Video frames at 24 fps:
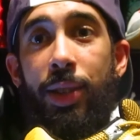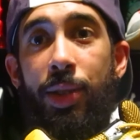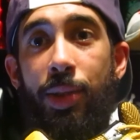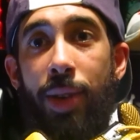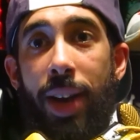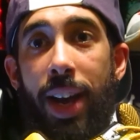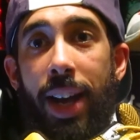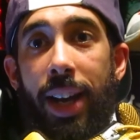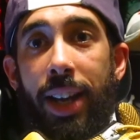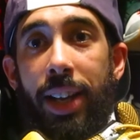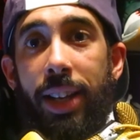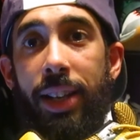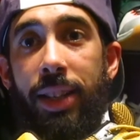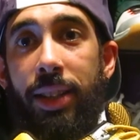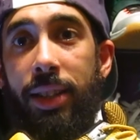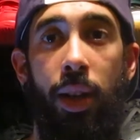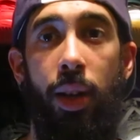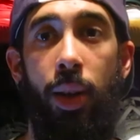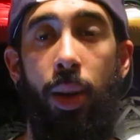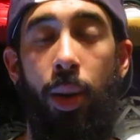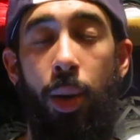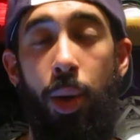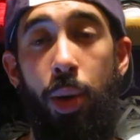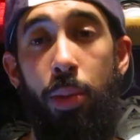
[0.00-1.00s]
Dragon,
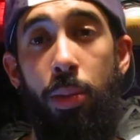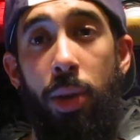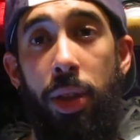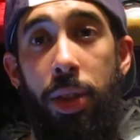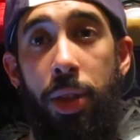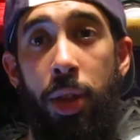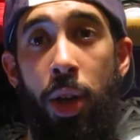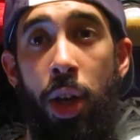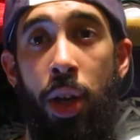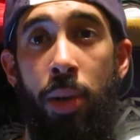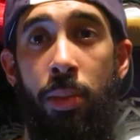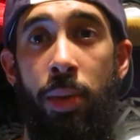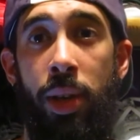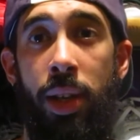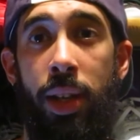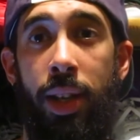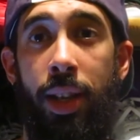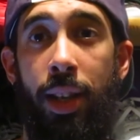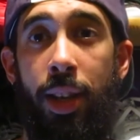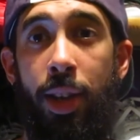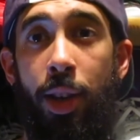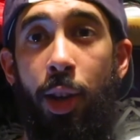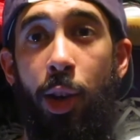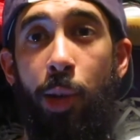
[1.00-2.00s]
Uma Thurman
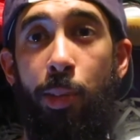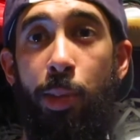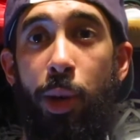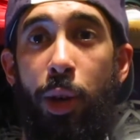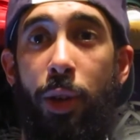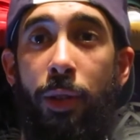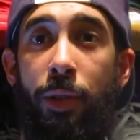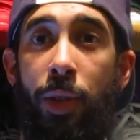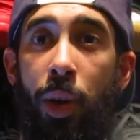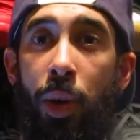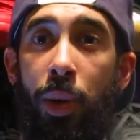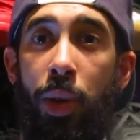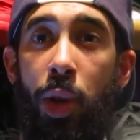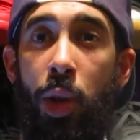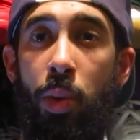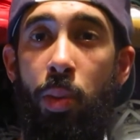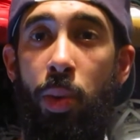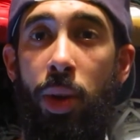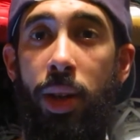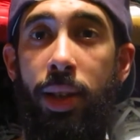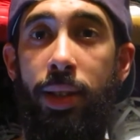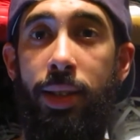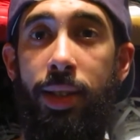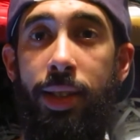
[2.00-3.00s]
in Kill Bill Volume
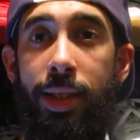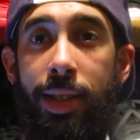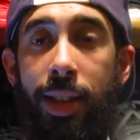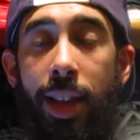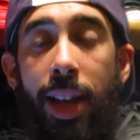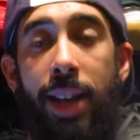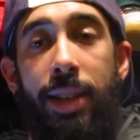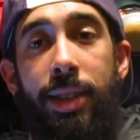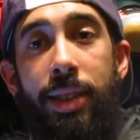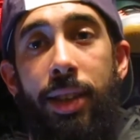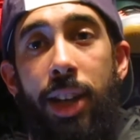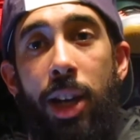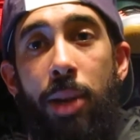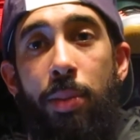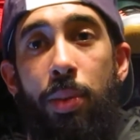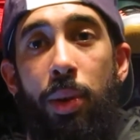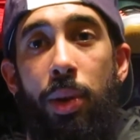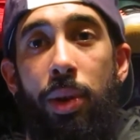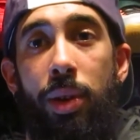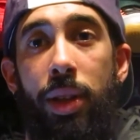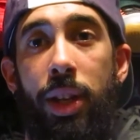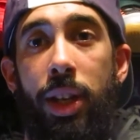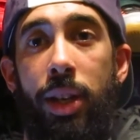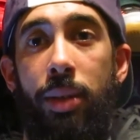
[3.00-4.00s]
1, slicing up
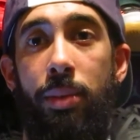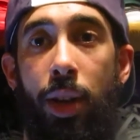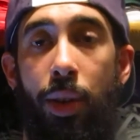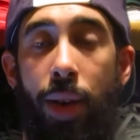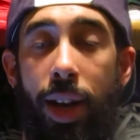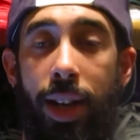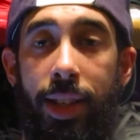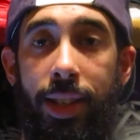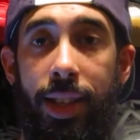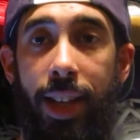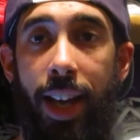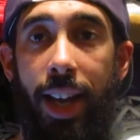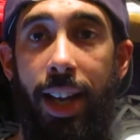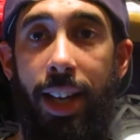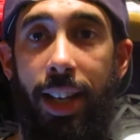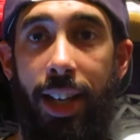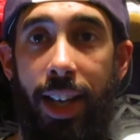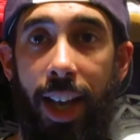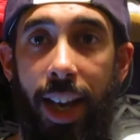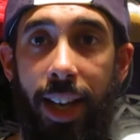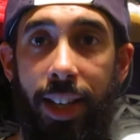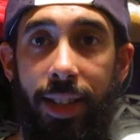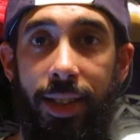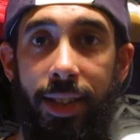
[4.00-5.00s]
all them crazy
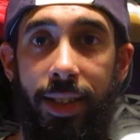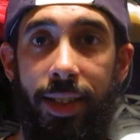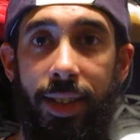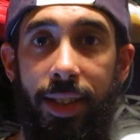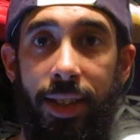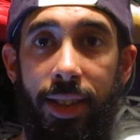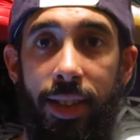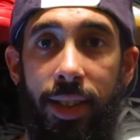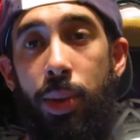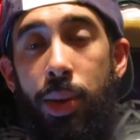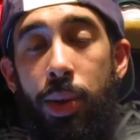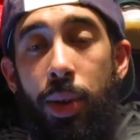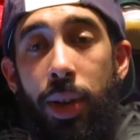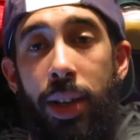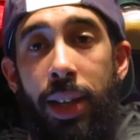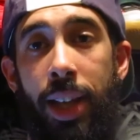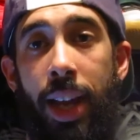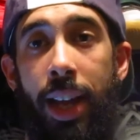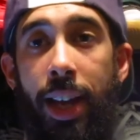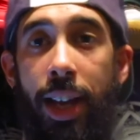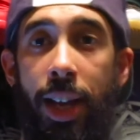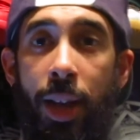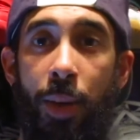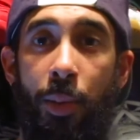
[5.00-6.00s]
88's. Talking
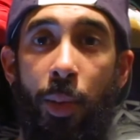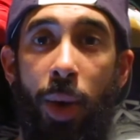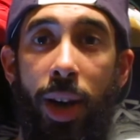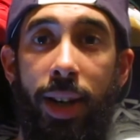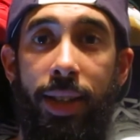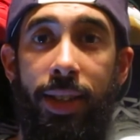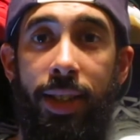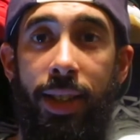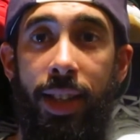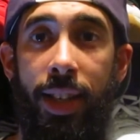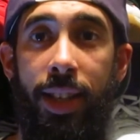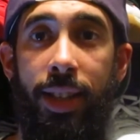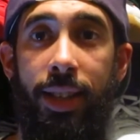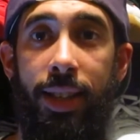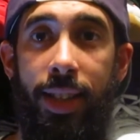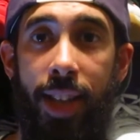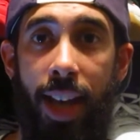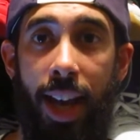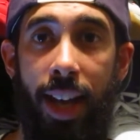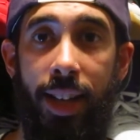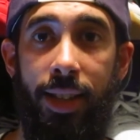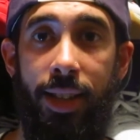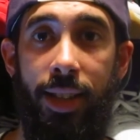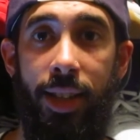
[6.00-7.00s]
that NYC
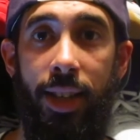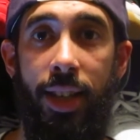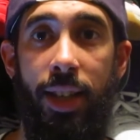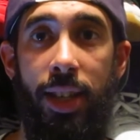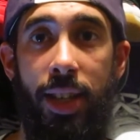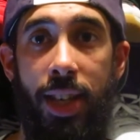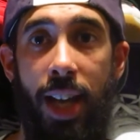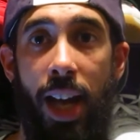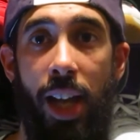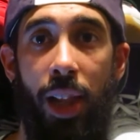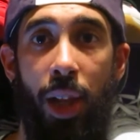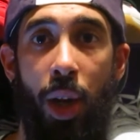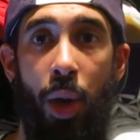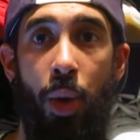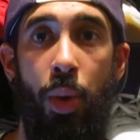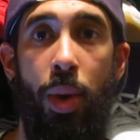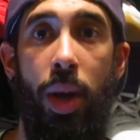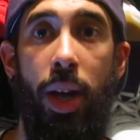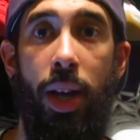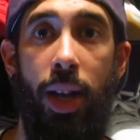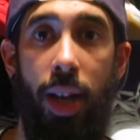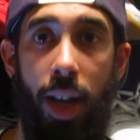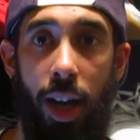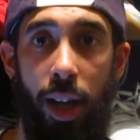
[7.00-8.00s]
Taxi yellow
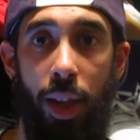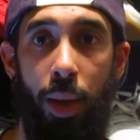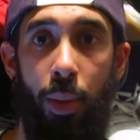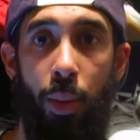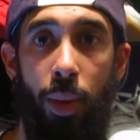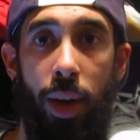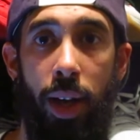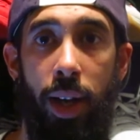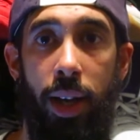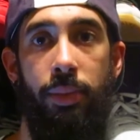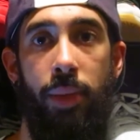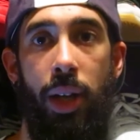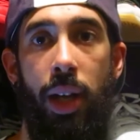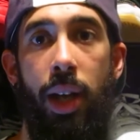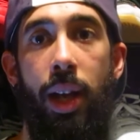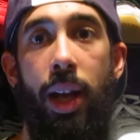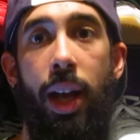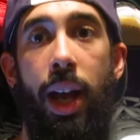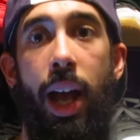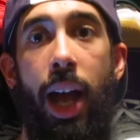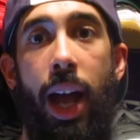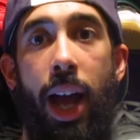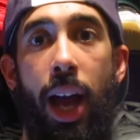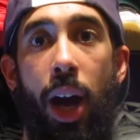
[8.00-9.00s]
colorway.
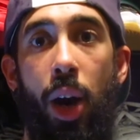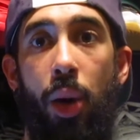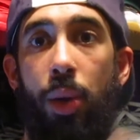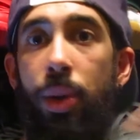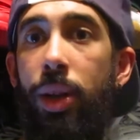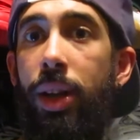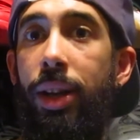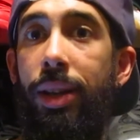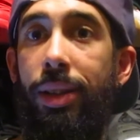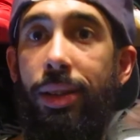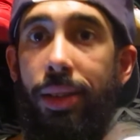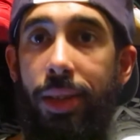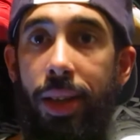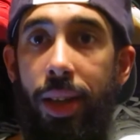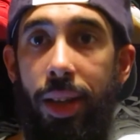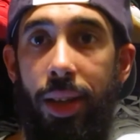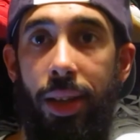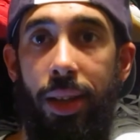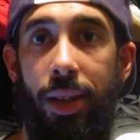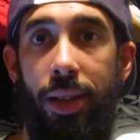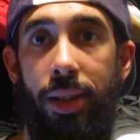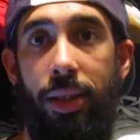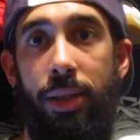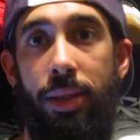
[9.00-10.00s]
Hell yeah.